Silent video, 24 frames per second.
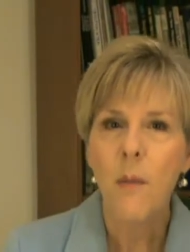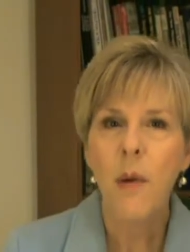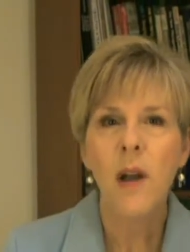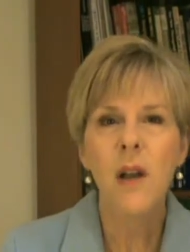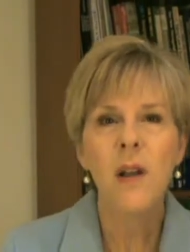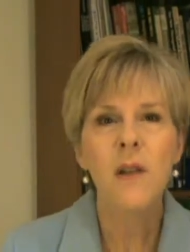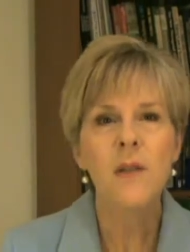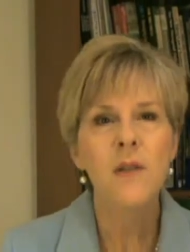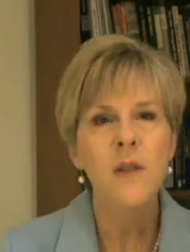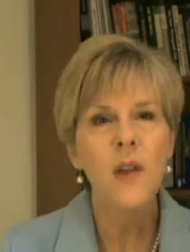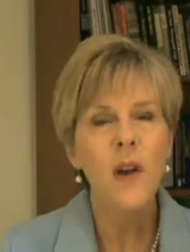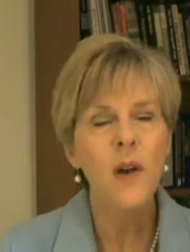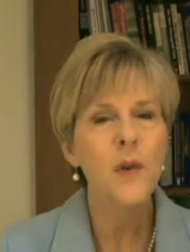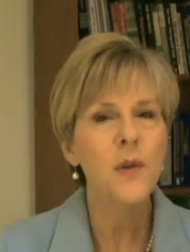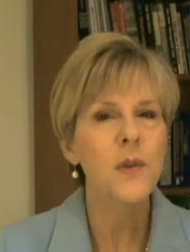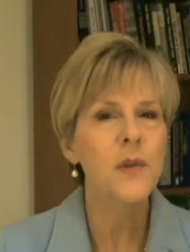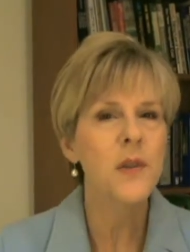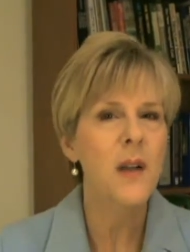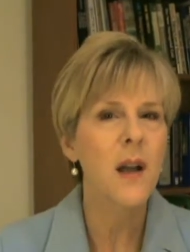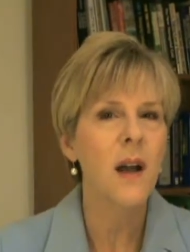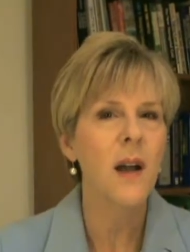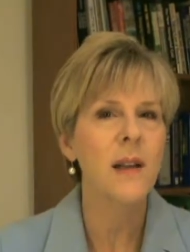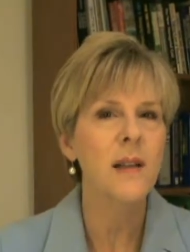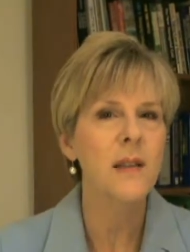Because
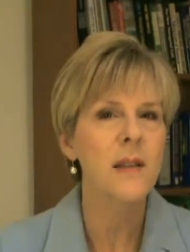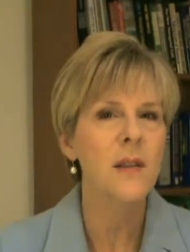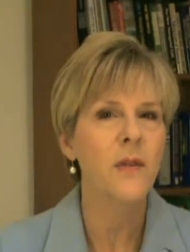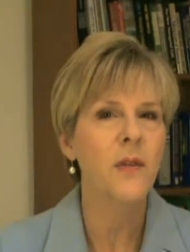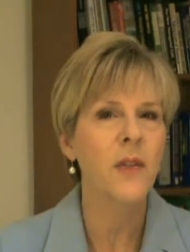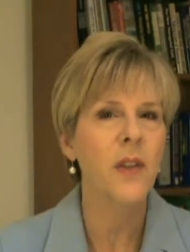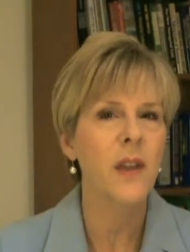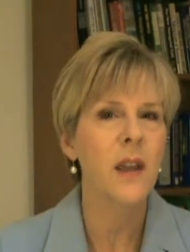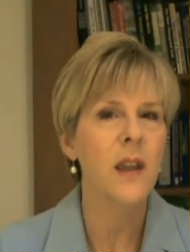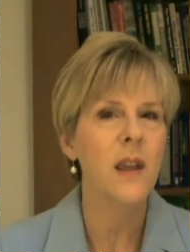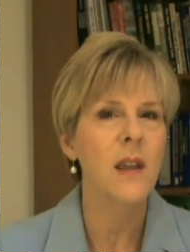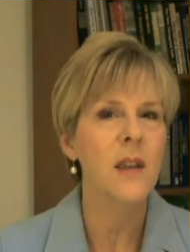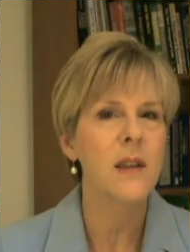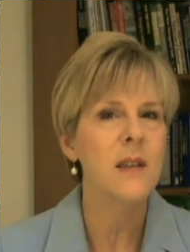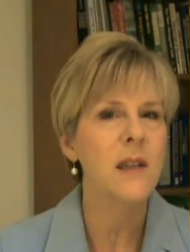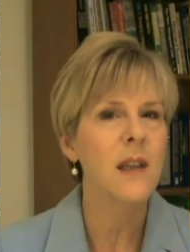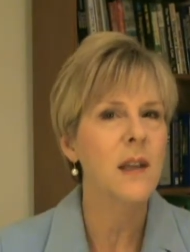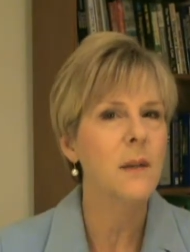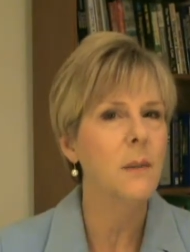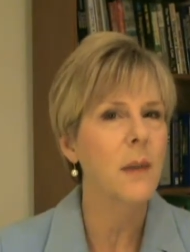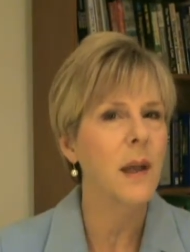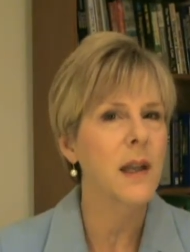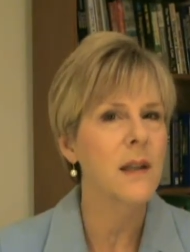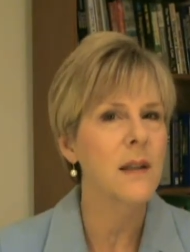those kinds of things
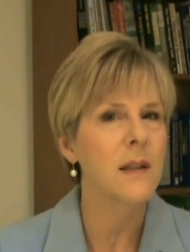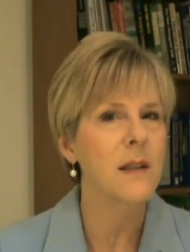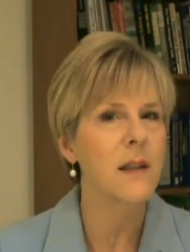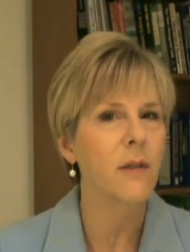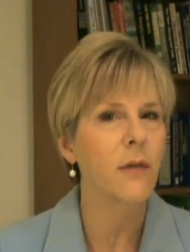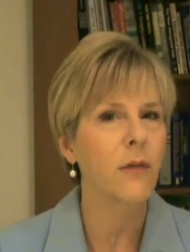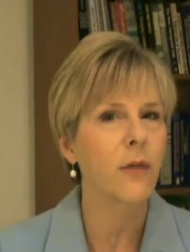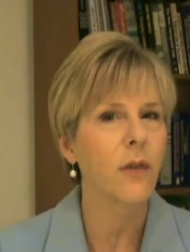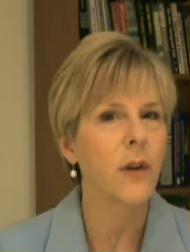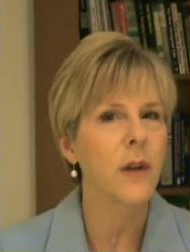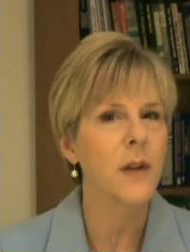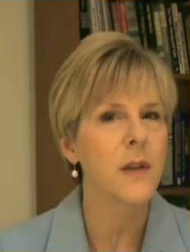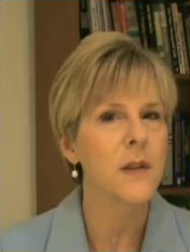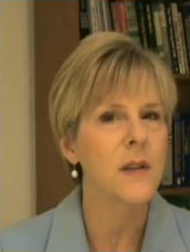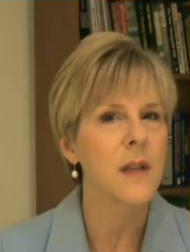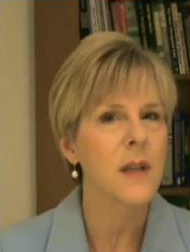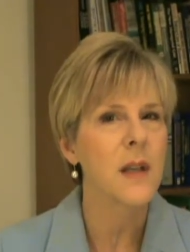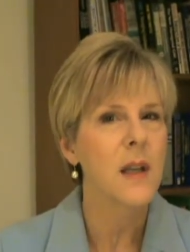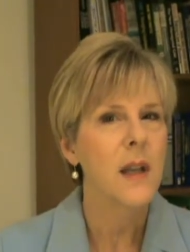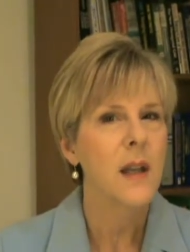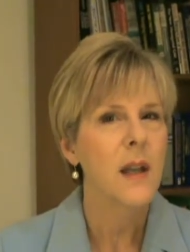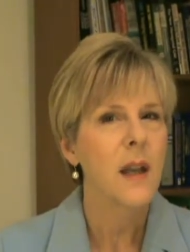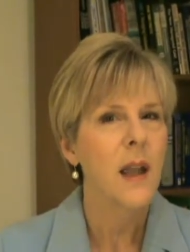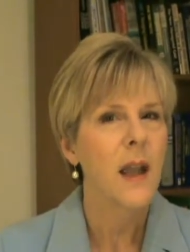can make a difference
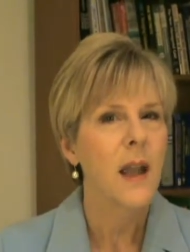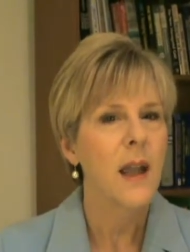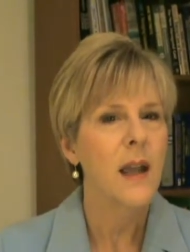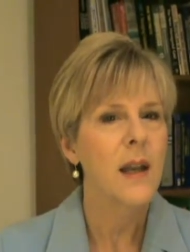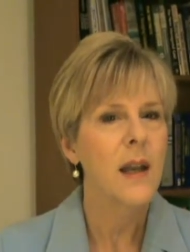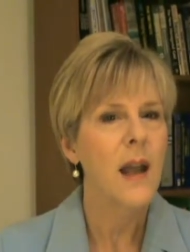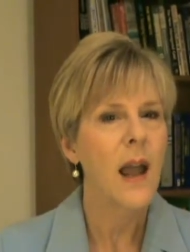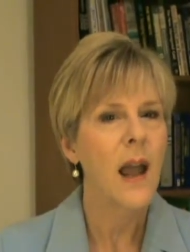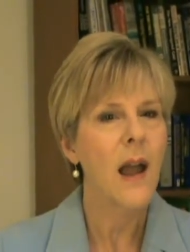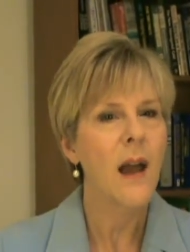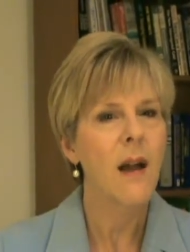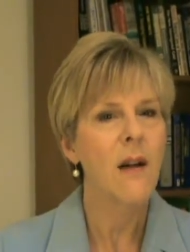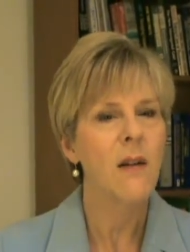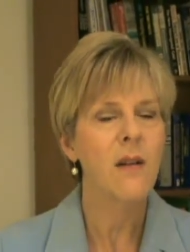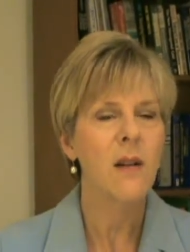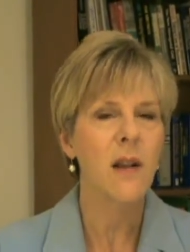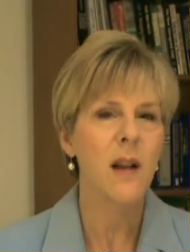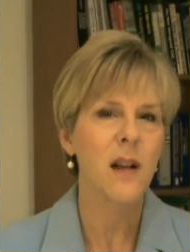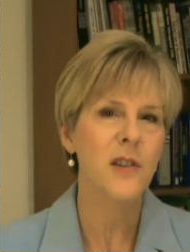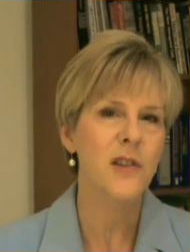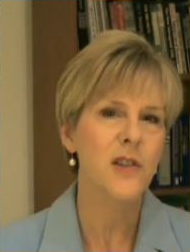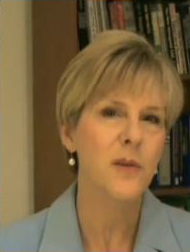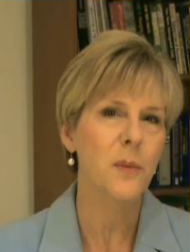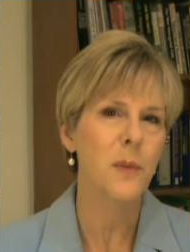in how
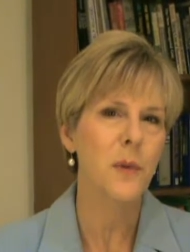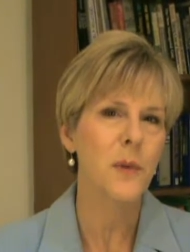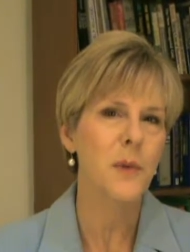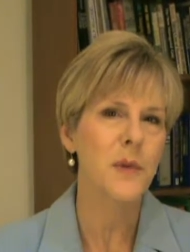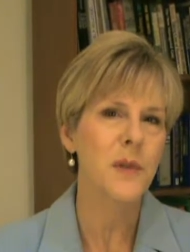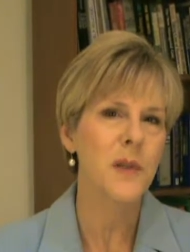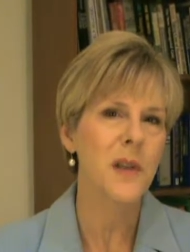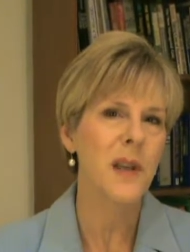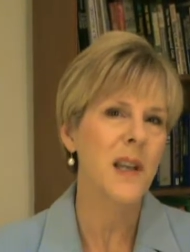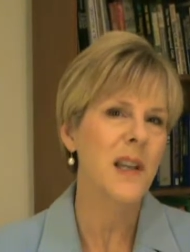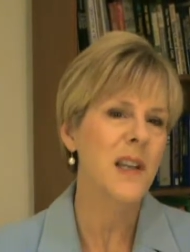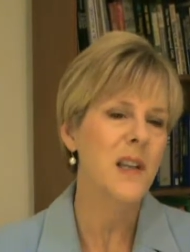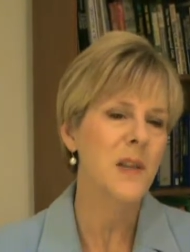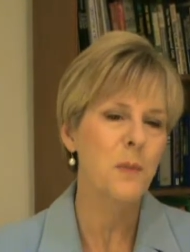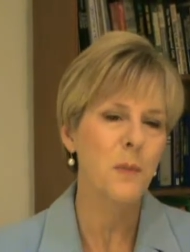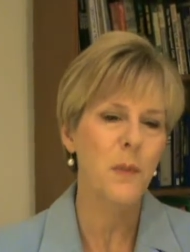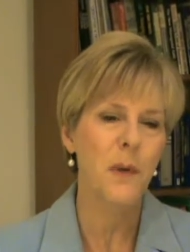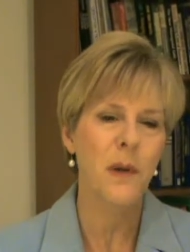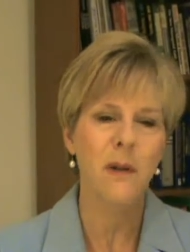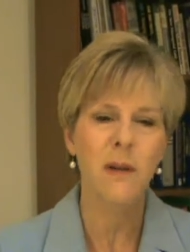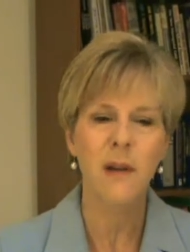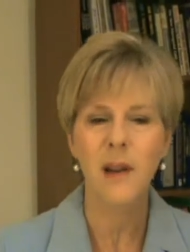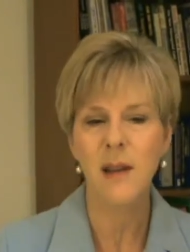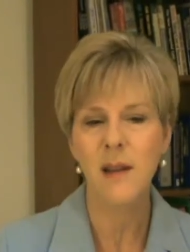customers
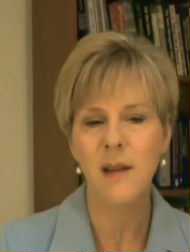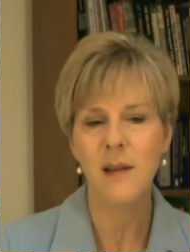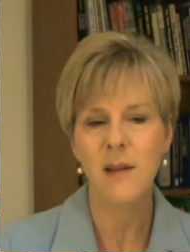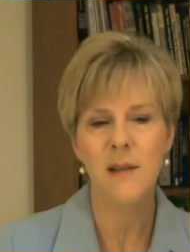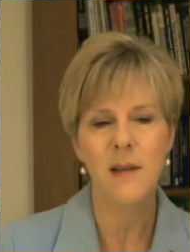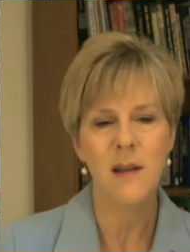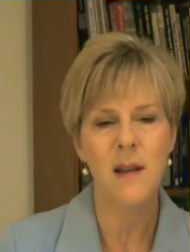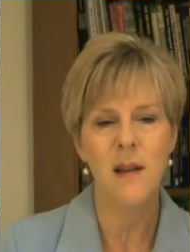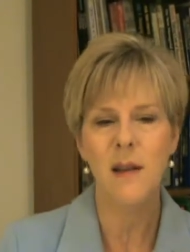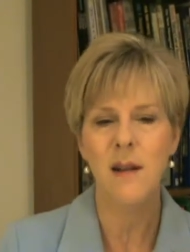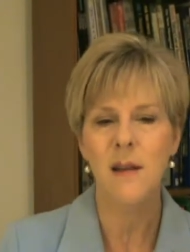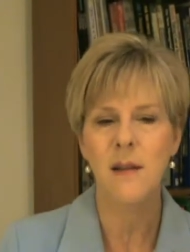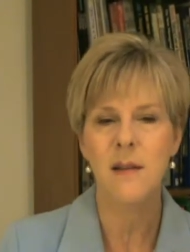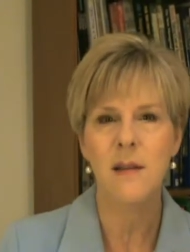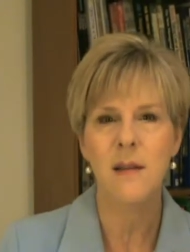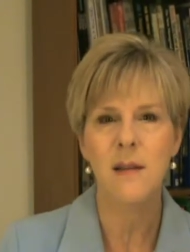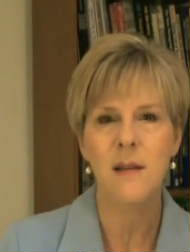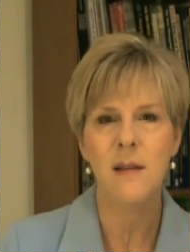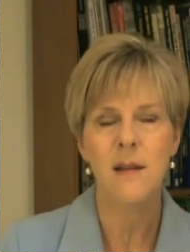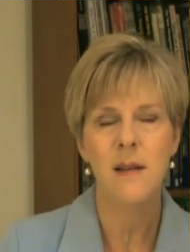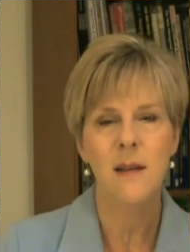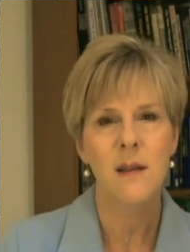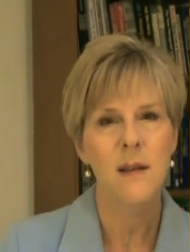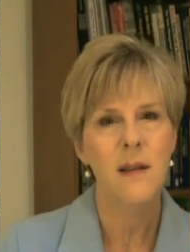experience us
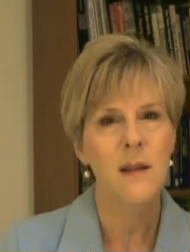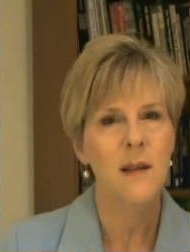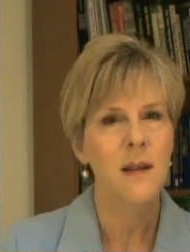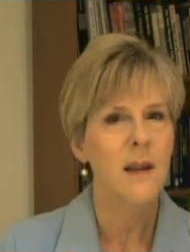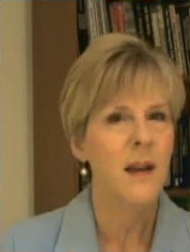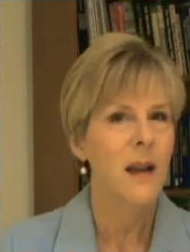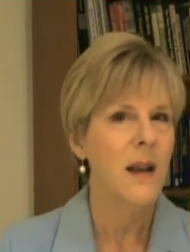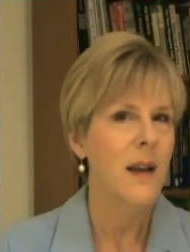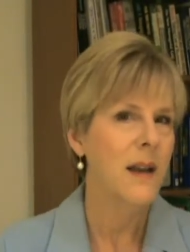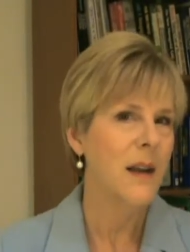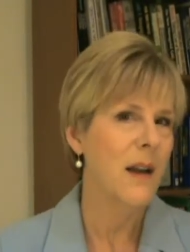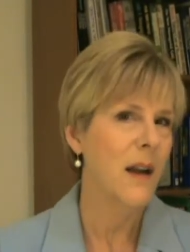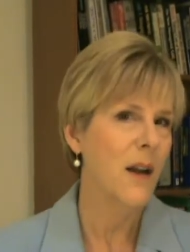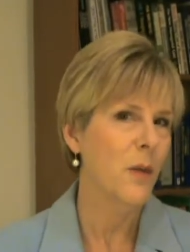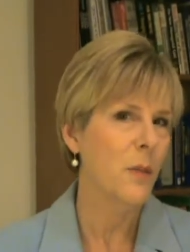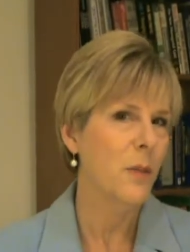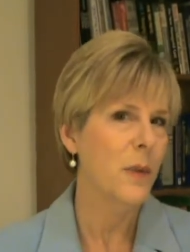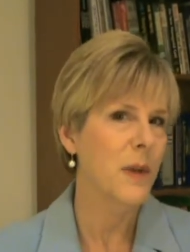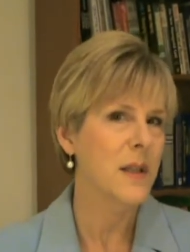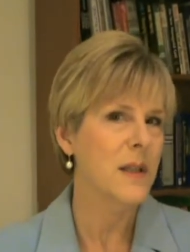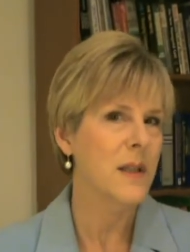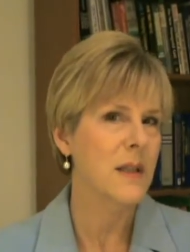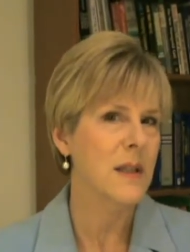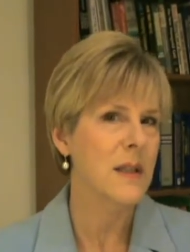and our
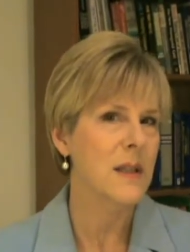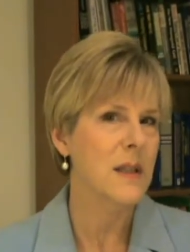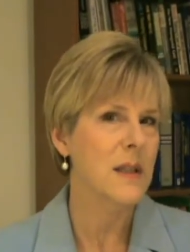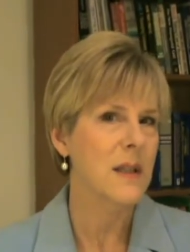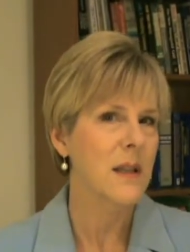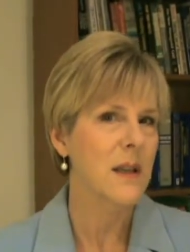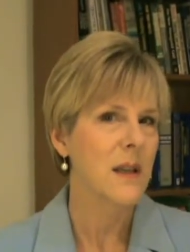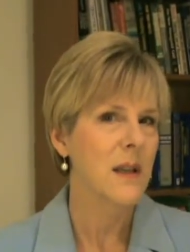business.